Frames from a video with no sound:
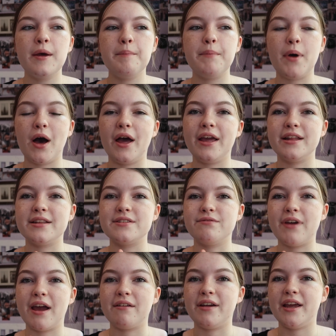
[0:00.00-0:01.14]
But it's a
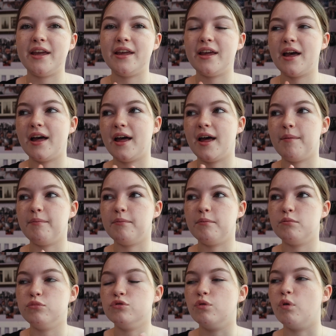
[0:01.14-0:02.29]
very
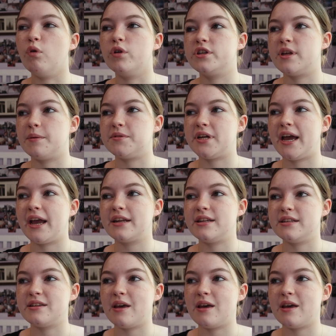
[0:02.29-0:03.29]
broad subject in